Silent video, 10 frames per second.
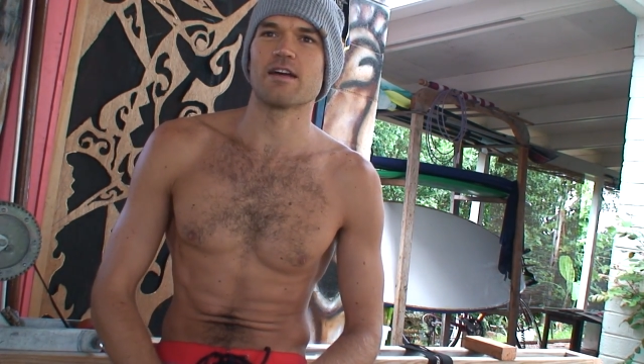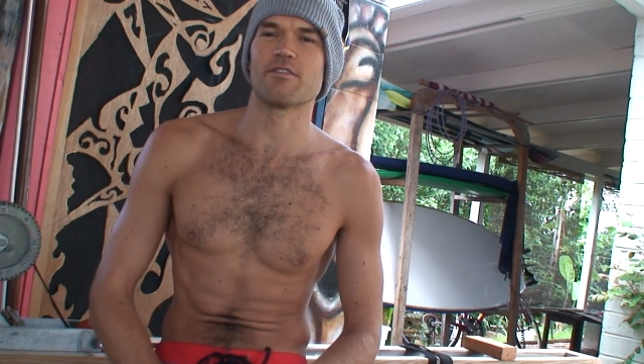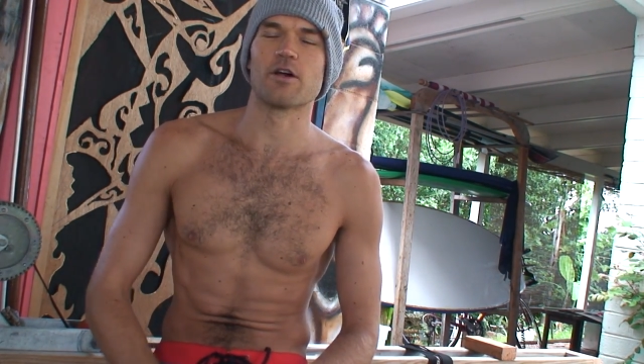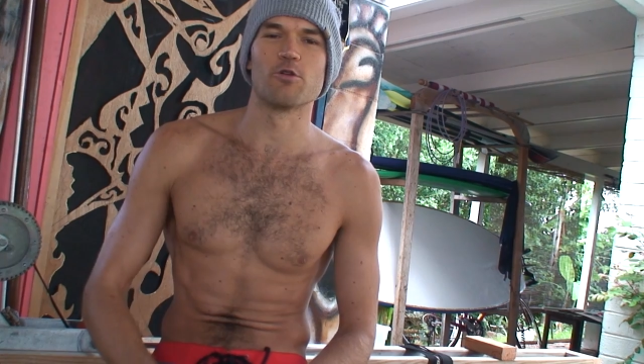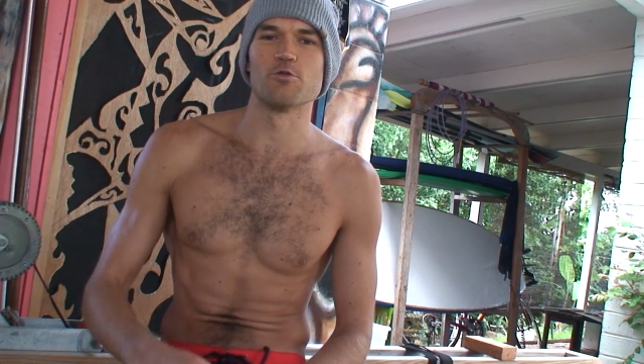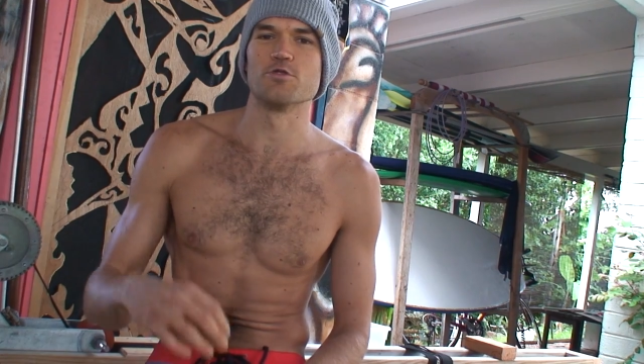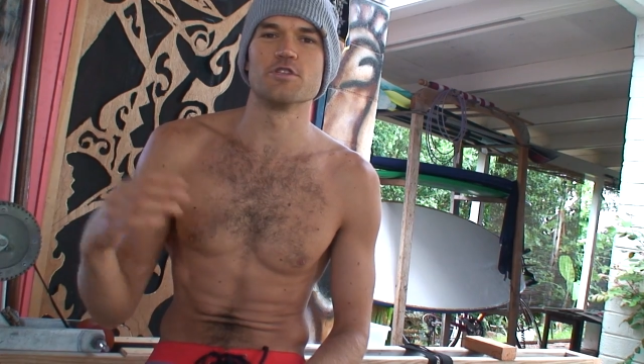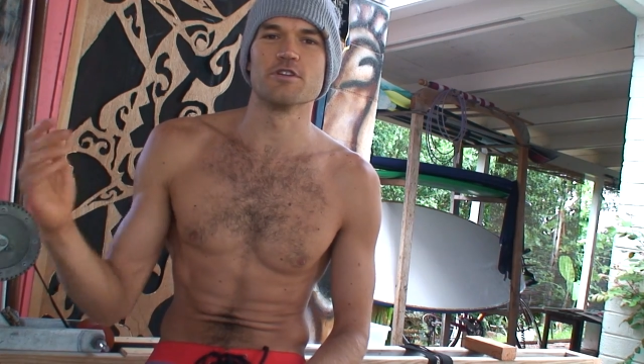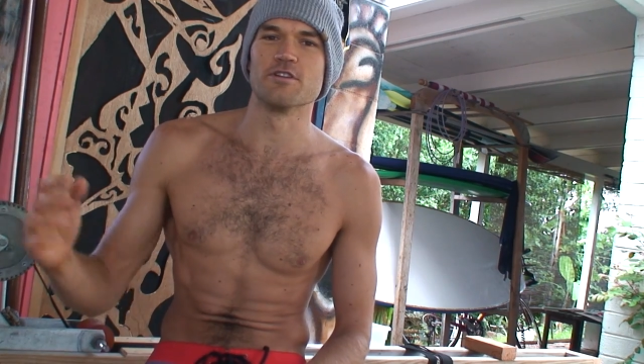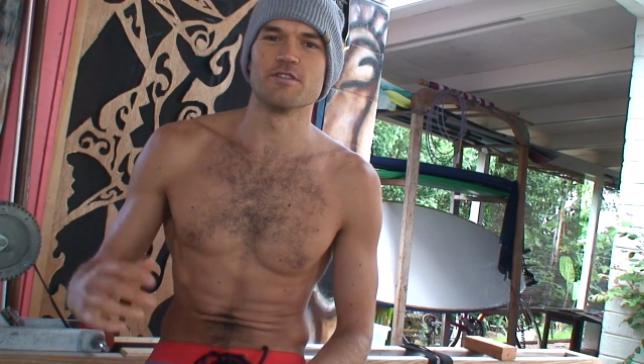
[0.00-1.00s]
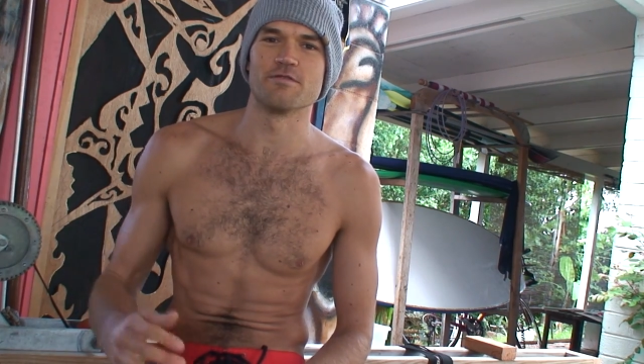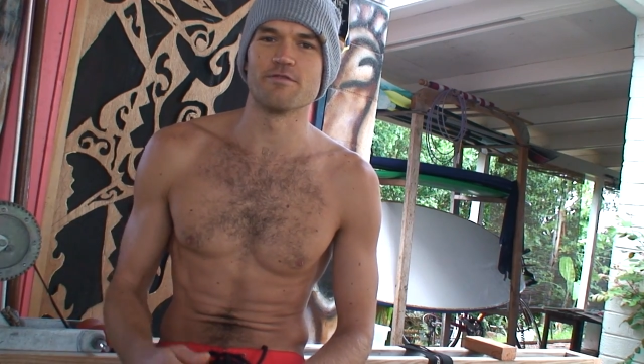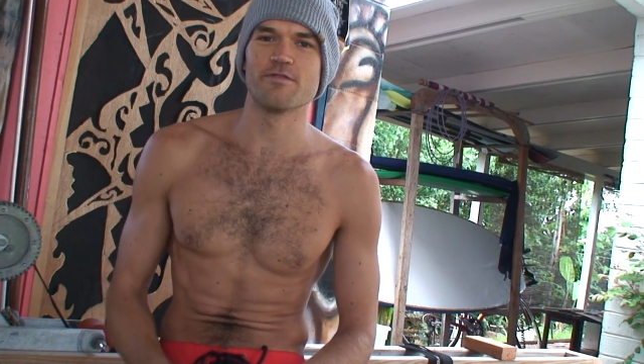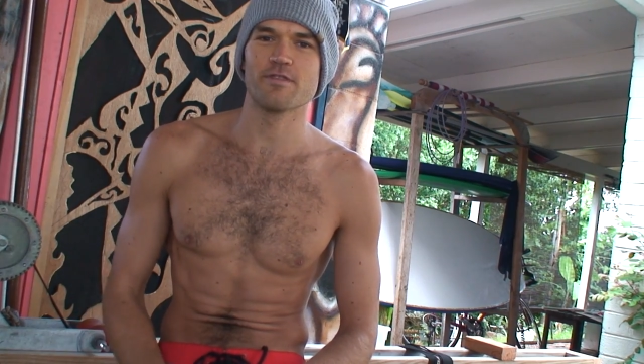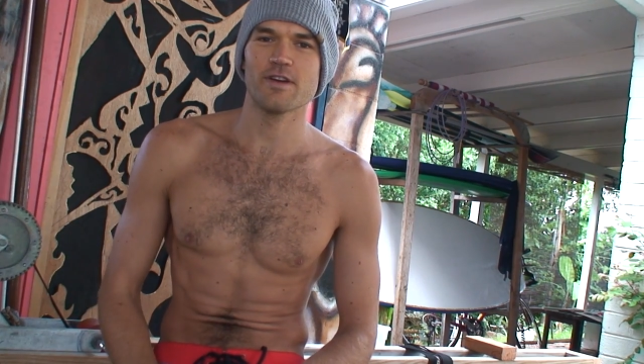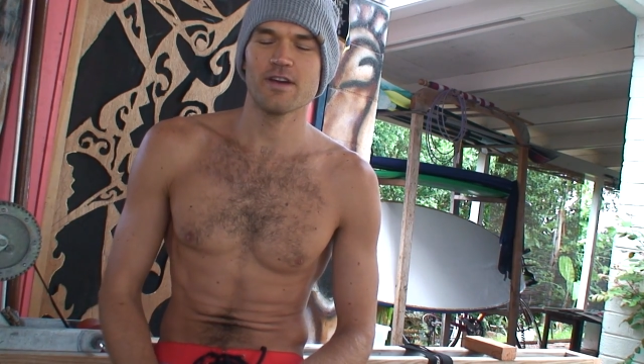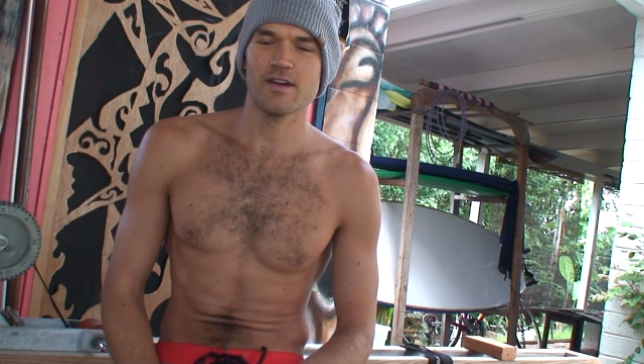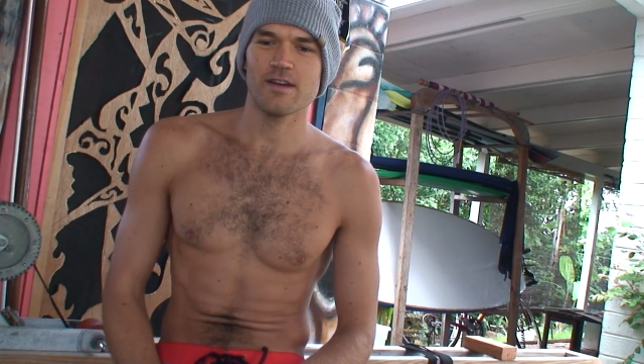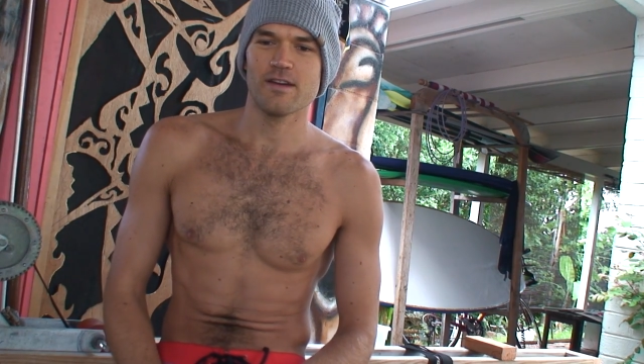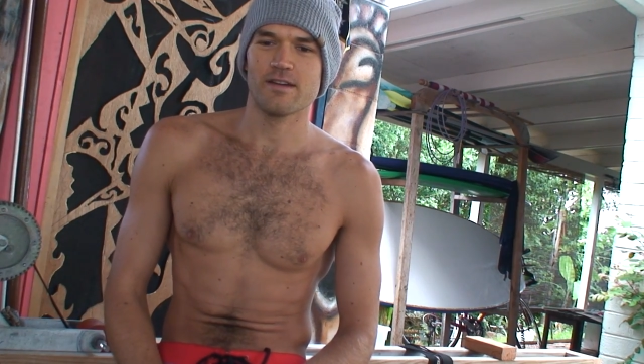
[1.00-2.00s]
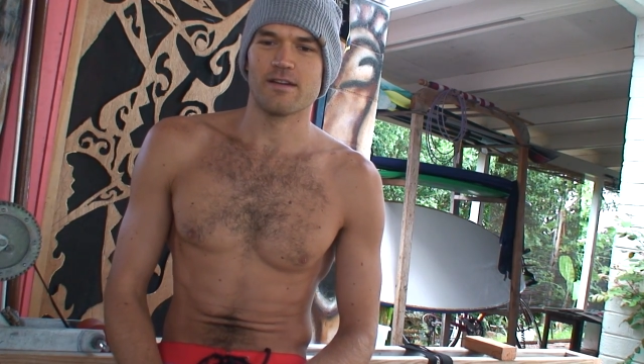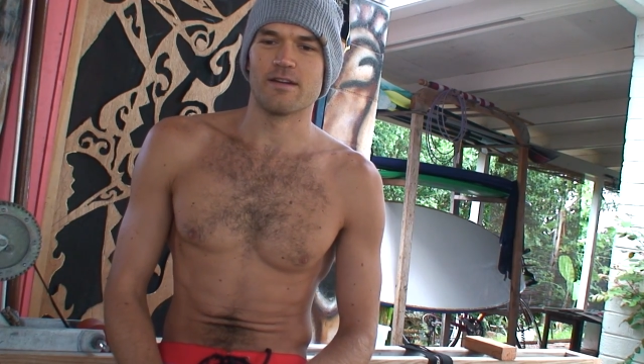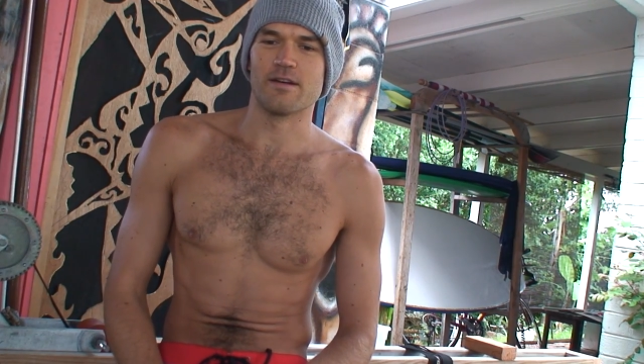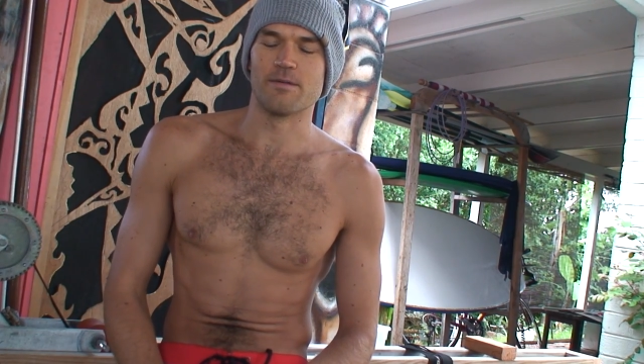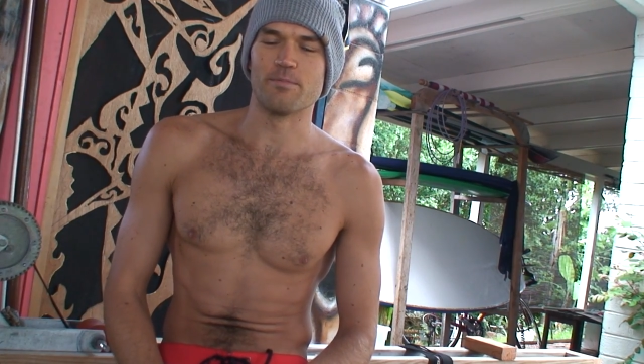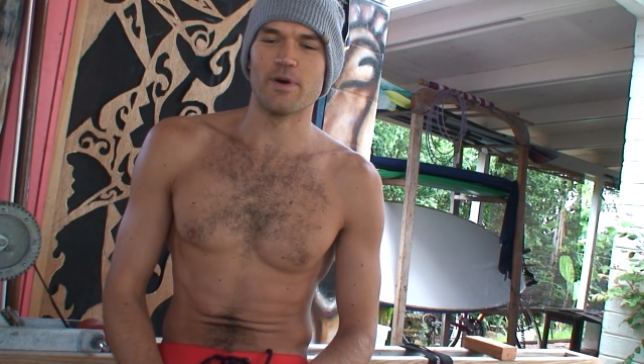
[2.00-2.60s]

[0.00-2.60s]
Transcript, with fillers: I've got a whole series of uh,